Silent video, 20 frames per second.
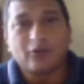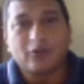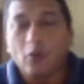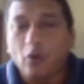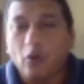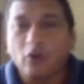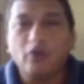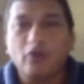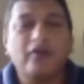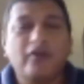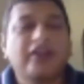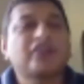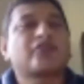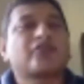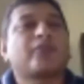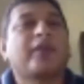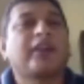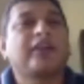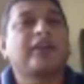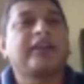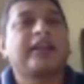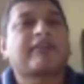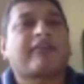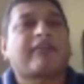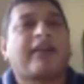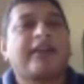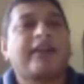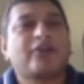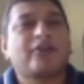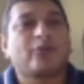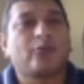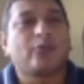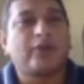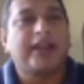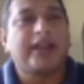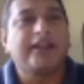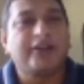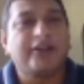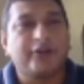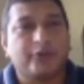Always when they try to
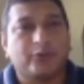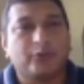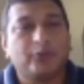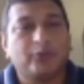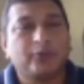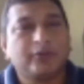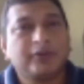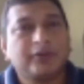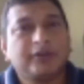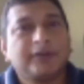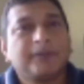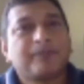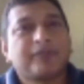lend you,